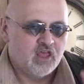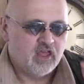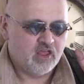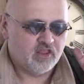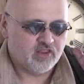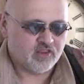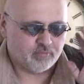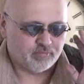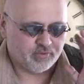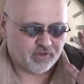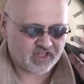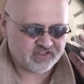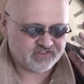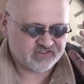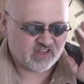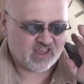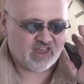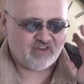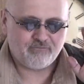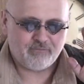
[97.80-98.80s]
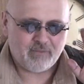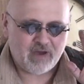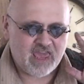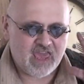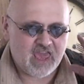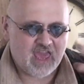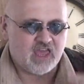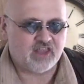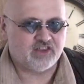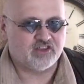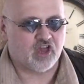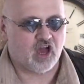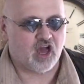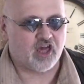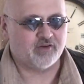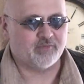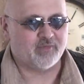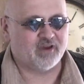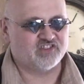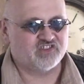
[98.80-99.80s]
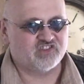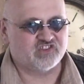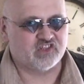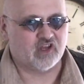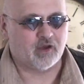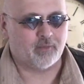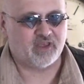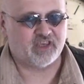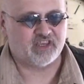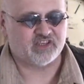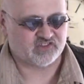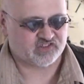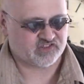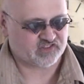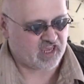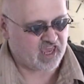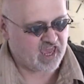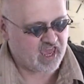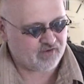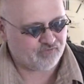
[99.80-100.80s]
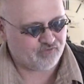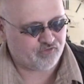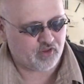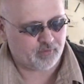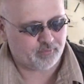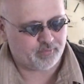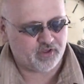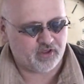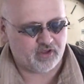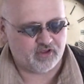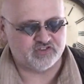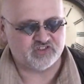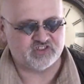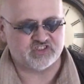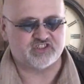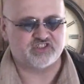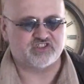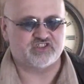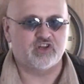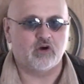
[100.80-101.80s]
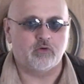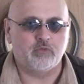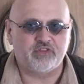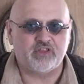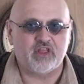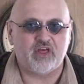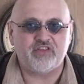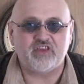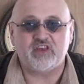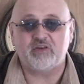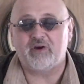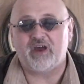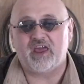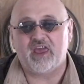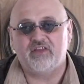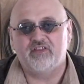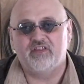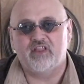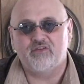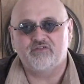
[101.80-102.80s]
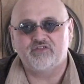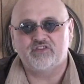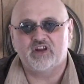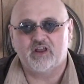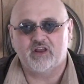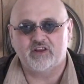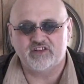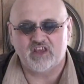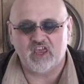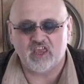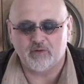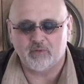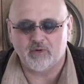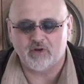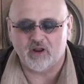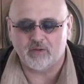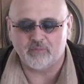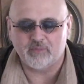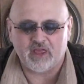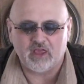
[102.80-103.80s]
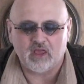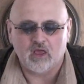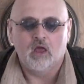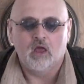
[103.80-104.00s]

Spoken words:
the blood's left my head, gone to my stomach, because it's a handful of pills and there's nothing in my head left, and I take them and I'm like,